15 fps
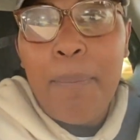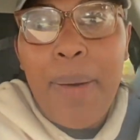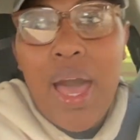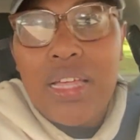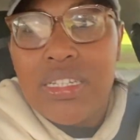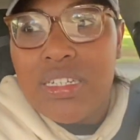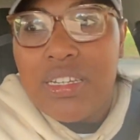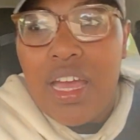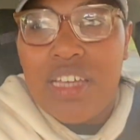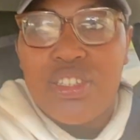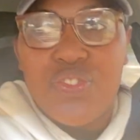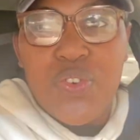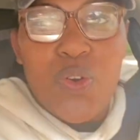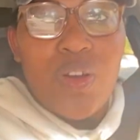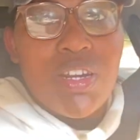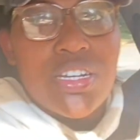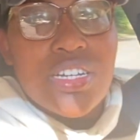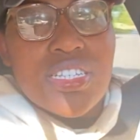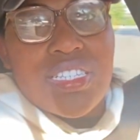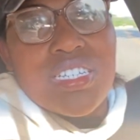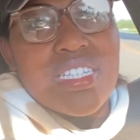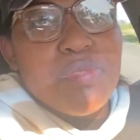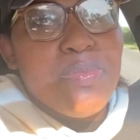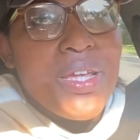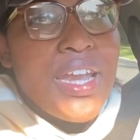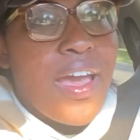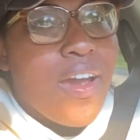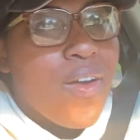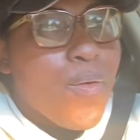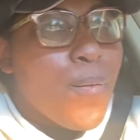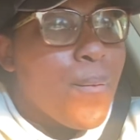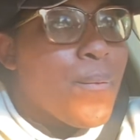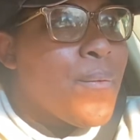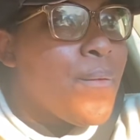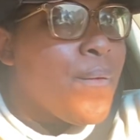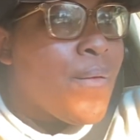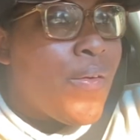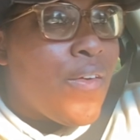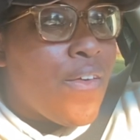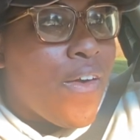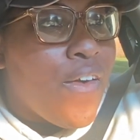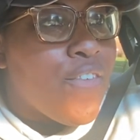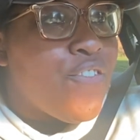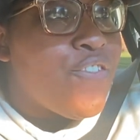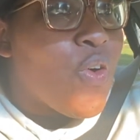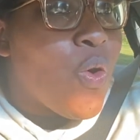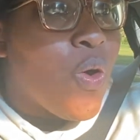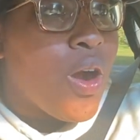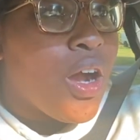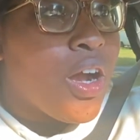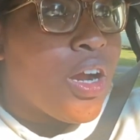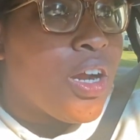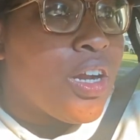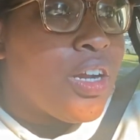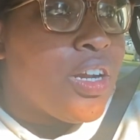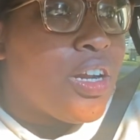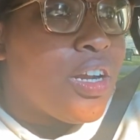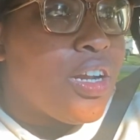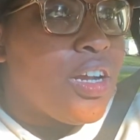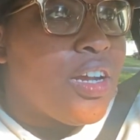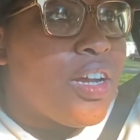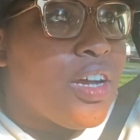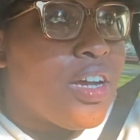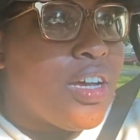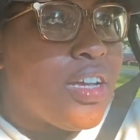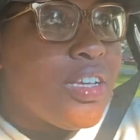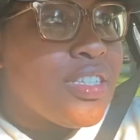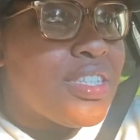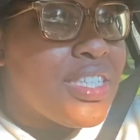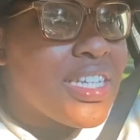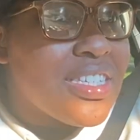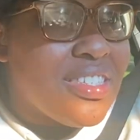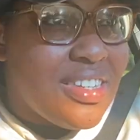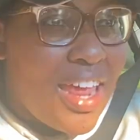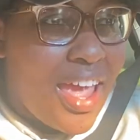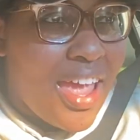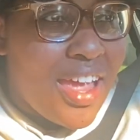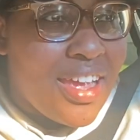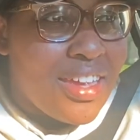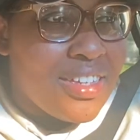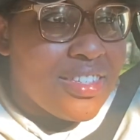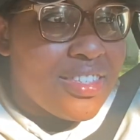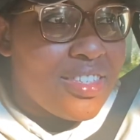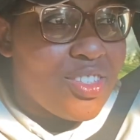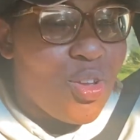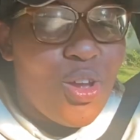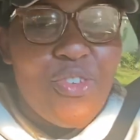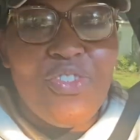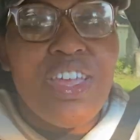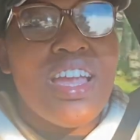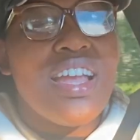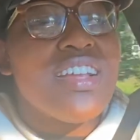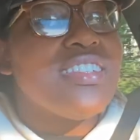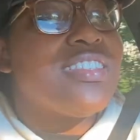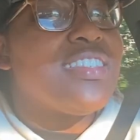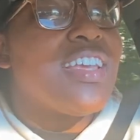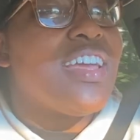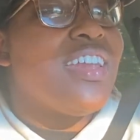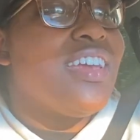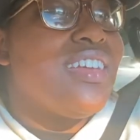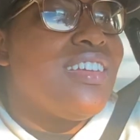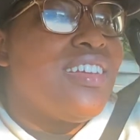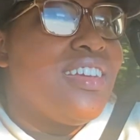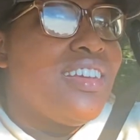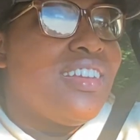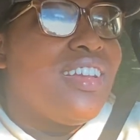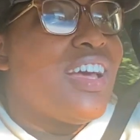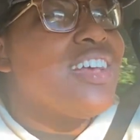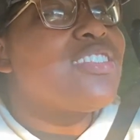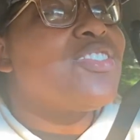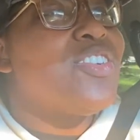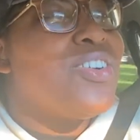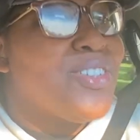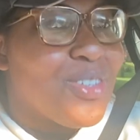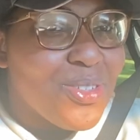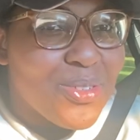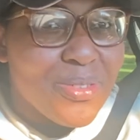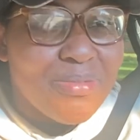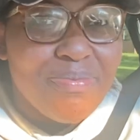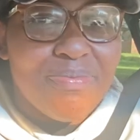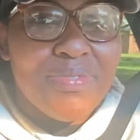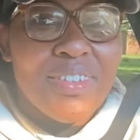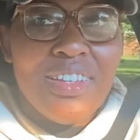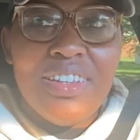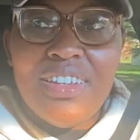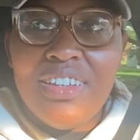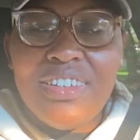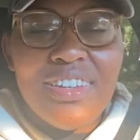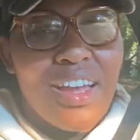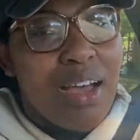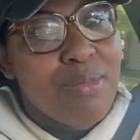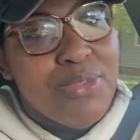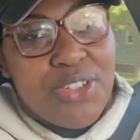apologize for it, because it's been out for 6 days. So if you ain't seen it, that's on you. No, I'm